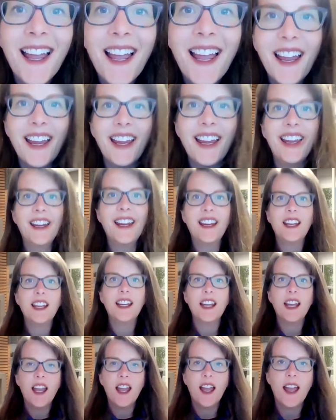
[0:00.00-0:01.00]

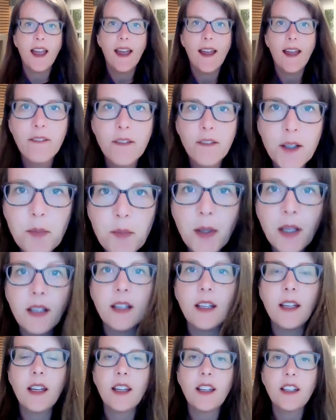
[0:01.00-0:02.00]
Hey,
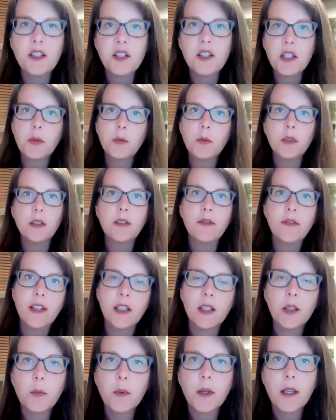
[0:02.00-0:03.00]
everybody. Angie Wolfe
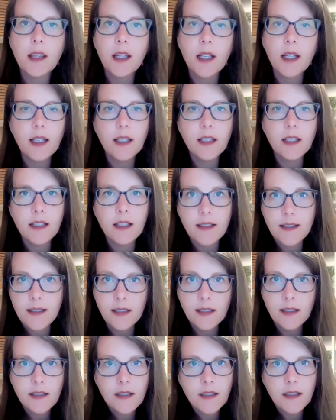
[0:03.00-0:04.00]
here with Ideas
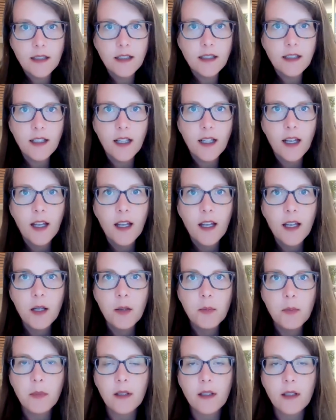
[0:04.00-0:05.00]
at Dawn
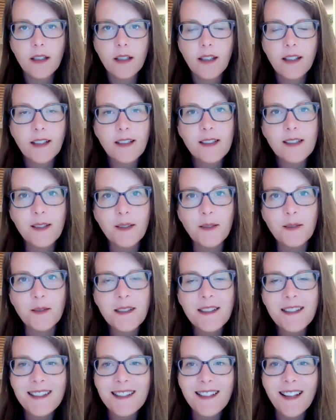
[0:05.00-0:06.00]
Marketing
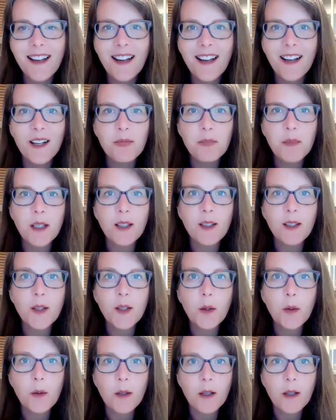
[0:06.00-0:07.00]
Consultants,
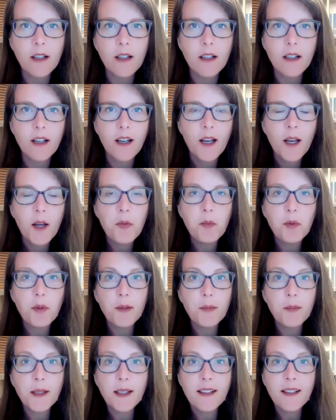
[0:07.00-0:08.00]
your
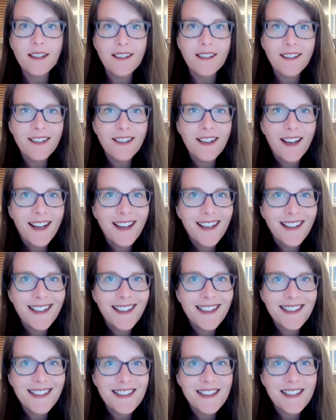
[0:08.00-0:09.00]
premier
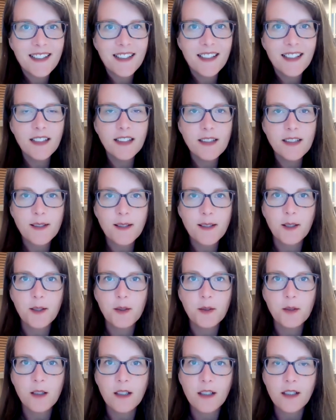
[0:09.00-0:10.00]
AEC,
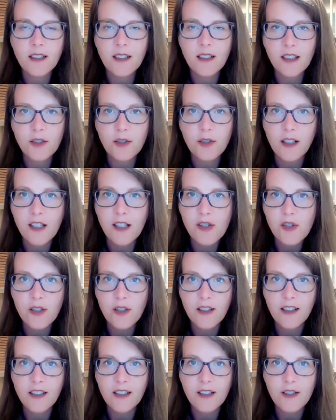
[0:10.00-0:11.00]
so architecture,
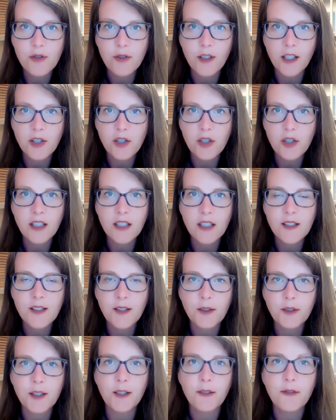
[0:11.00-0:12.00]
engineering, construction
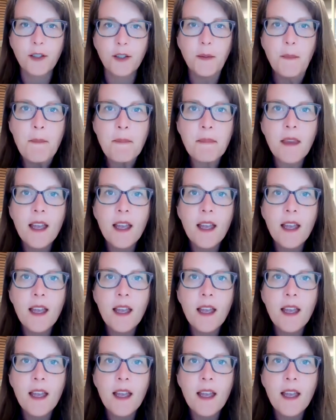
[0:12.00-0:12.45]
consulting firm.